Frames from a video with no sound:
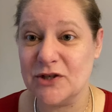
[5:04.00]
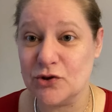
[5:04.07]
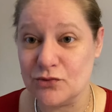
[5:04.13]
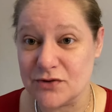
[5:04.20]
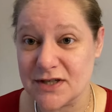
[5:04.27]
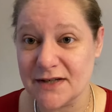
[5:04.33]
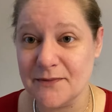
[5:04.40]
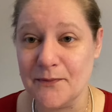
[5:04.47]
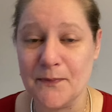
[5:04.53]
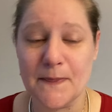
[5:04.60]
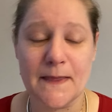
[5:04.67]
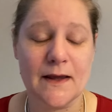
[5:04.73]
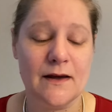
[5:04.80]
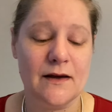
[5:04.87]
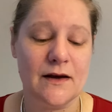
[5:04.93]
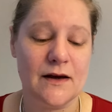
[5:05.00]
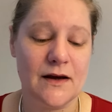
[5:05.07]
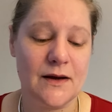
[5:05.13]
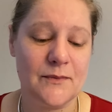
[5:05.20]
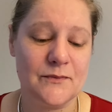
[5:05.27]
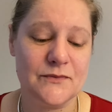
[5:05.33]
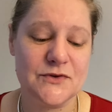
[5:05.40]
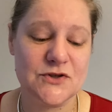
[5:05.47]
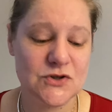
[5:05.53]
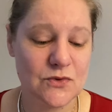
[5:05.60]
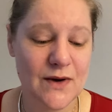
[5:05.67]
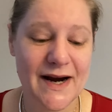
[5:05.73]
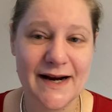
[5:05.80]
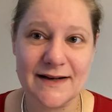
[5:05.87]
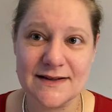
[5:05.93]
using.
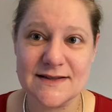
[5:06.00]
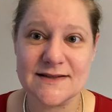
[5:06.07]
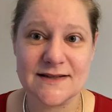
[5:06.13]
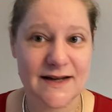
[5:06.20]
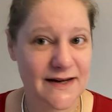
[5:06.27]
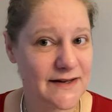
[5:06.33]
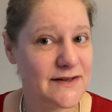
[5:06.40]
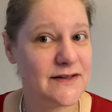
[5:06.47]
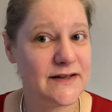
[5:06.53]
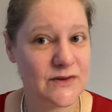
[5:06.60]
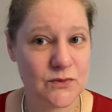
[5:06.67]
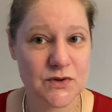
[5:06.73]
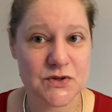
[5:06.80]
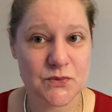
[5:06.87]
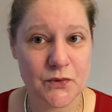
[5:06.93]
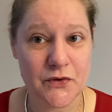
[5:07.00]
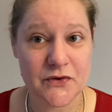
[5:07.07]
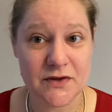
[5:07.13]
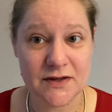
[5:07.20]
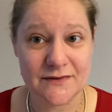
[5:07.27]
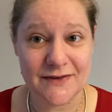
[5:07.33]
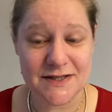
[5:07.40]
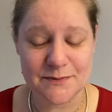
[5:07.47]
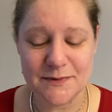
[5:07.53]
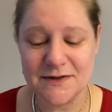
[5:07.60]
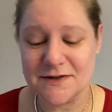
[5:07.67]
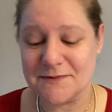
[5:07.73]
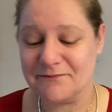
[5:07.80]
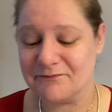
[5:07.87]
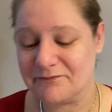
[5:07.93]
So I decided it was worth the
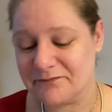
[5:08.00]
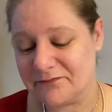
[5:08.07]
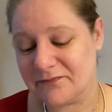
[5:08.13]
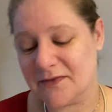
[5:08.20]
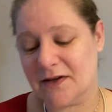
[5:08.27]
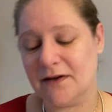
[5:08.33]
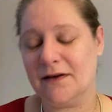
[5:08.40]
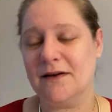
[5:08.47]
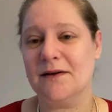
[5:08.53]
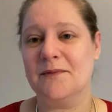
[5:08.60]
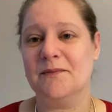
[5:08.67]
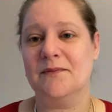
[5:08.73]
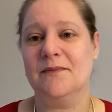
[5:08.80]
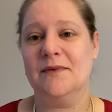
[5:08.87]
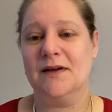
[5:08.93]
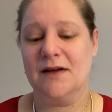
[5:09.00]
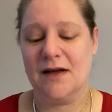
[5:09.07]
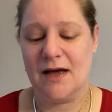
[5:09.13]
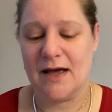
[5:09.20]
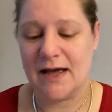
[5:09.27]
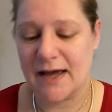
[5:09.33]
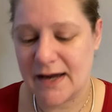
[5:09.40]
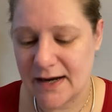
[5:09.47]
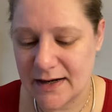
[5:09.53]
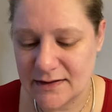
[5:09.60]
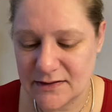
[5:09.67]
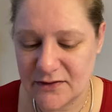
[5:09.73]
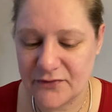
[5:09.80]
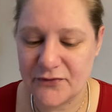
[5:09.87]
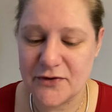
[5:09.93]
investment. And
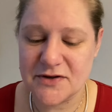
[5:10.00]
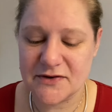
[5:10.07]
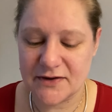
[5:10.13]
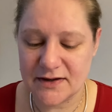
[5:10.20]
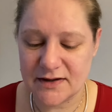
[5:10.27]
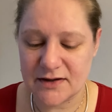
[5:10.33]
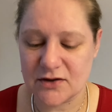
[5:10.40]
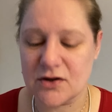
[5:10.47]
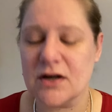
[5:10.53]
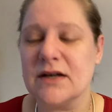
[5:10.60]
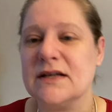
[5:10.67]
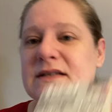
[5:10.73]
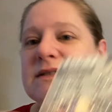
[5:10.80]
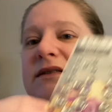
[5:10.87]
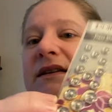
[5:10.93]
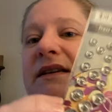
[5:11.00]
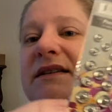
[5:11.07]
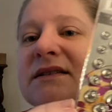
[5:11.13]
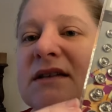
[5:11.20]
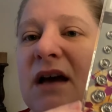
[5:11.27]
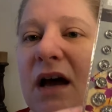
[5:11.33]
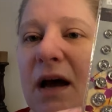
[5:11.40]
the first thing I got is these